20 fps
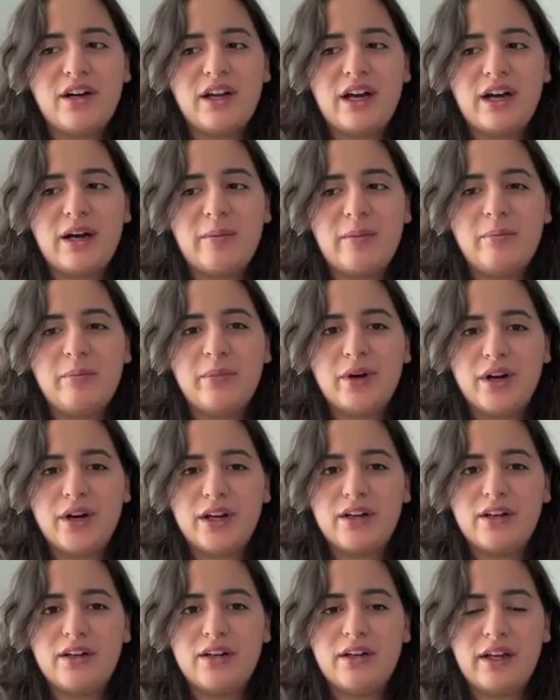got
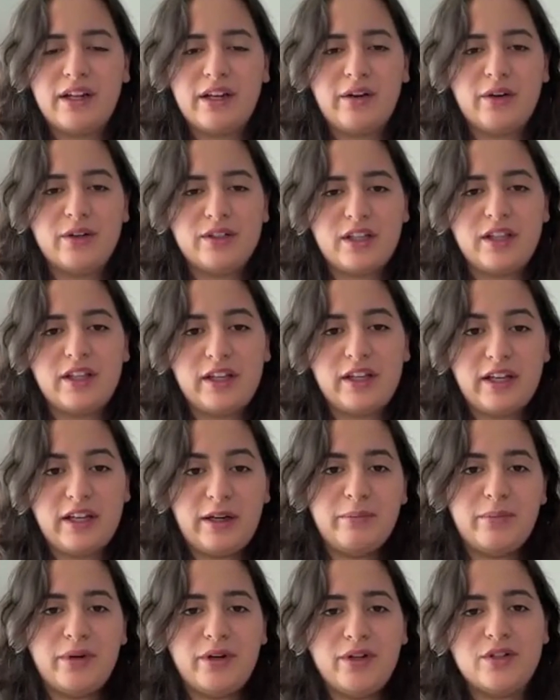burned, and her skin
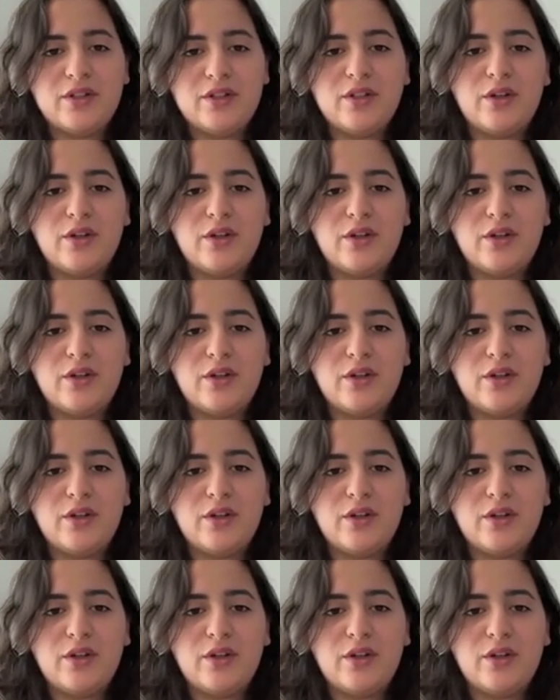got burned.